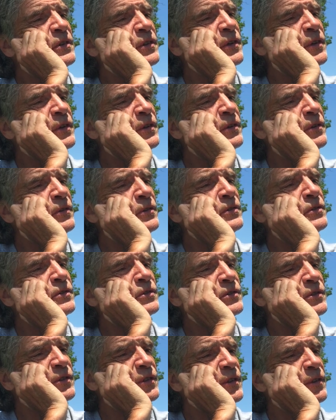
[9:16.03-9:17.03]
little
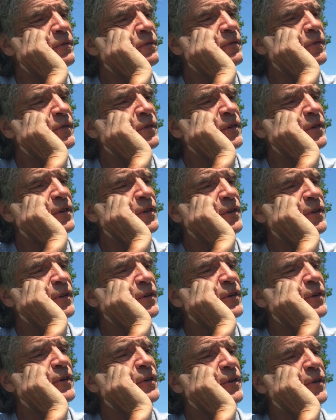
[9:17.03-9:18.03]

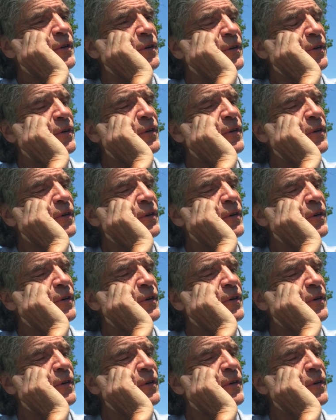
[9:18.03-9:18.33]
different.